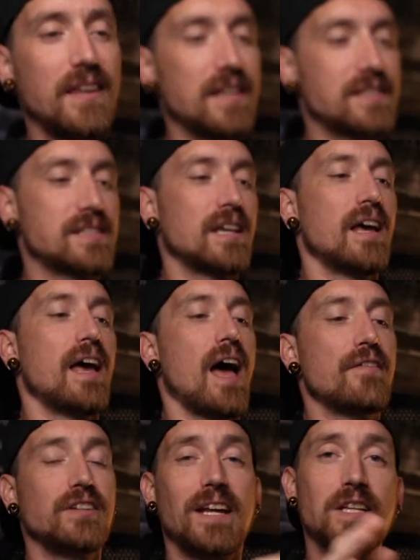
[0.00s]
this.
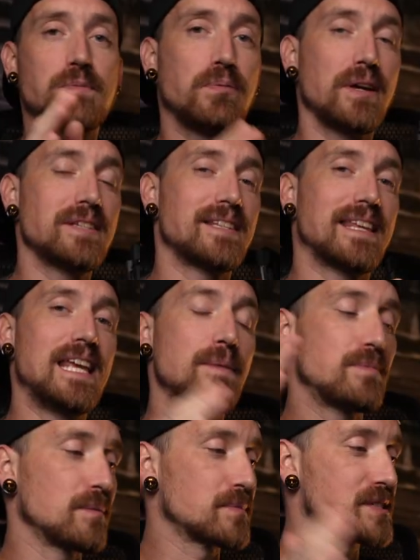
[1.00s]
Have a nice place to
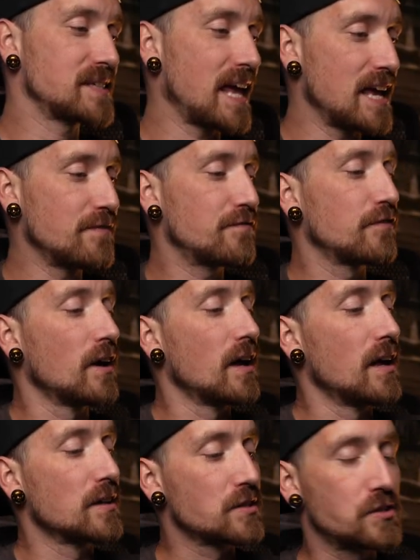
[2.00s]
keep them safe,
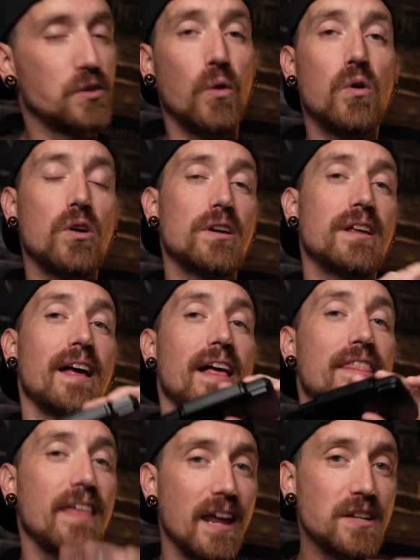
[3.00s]
stored.
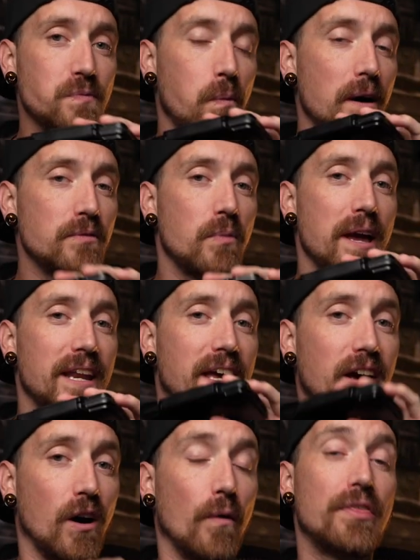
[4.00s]
That is one way to
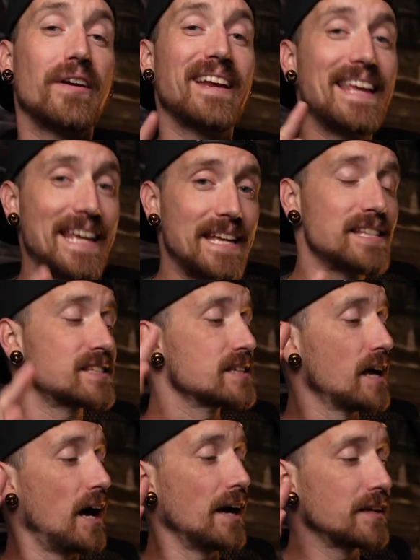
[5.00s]
go. There is
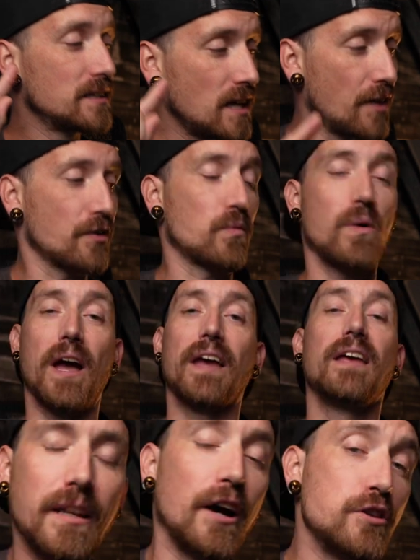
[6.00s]
another way.
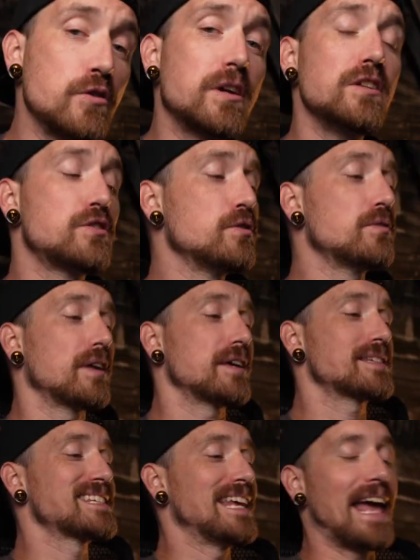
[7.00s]
Now you can do
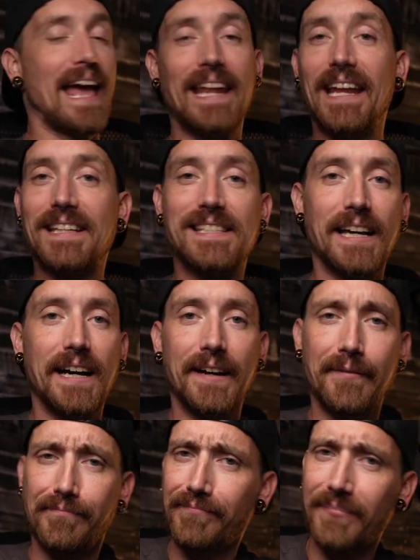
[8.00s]
this, and it's uh,